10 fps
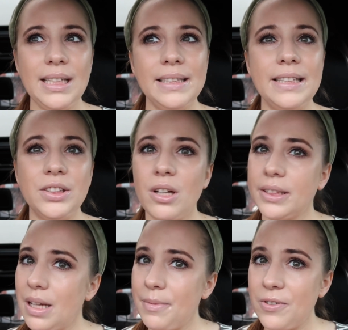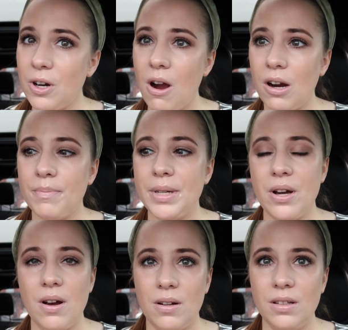They saw some of her heart, but
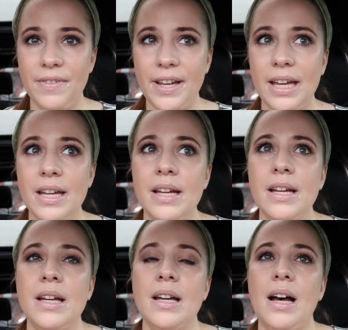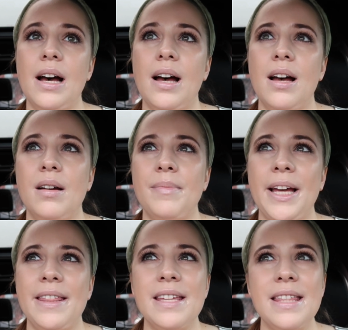not all of it.
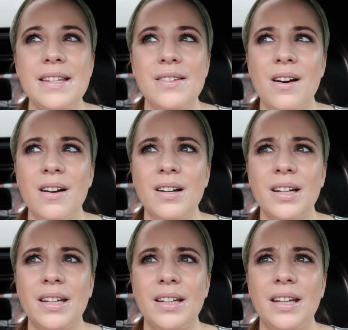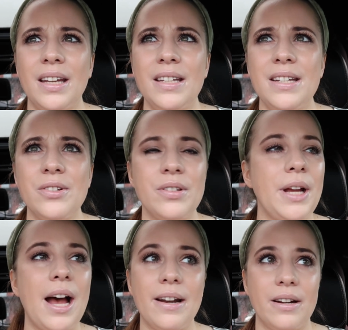I think they saw her kidneys or
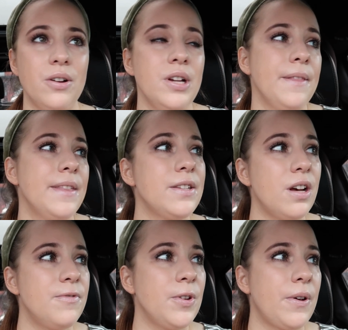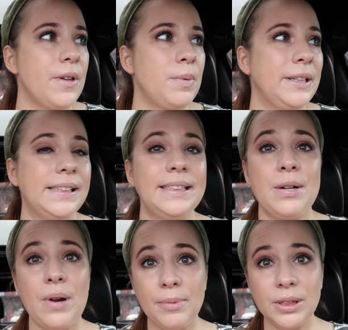something, I don't know. They saw a few other places.
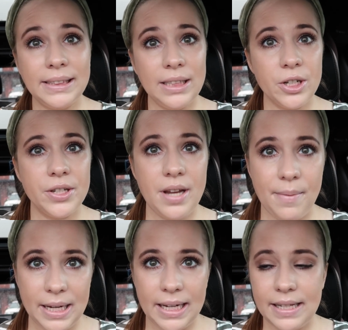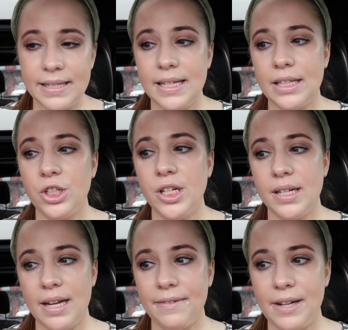They were able to see her stomach and see that she
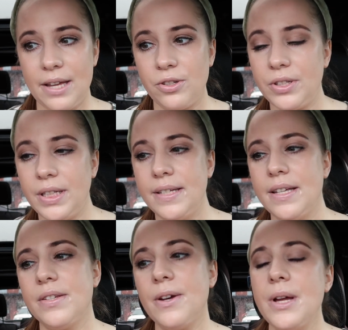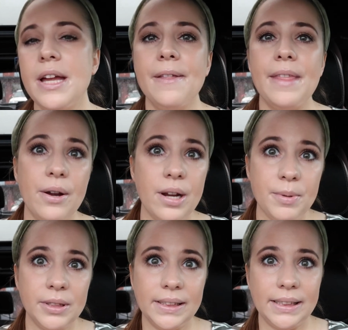didn't have gastroschisis. So they were
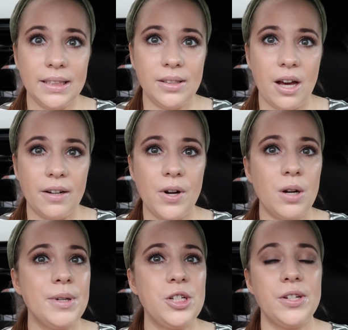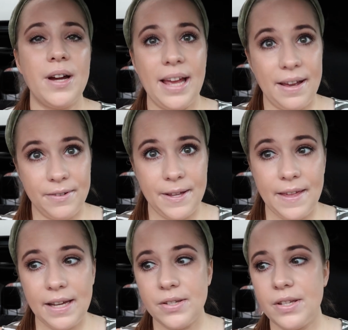able to see a lot of her, but just not everything.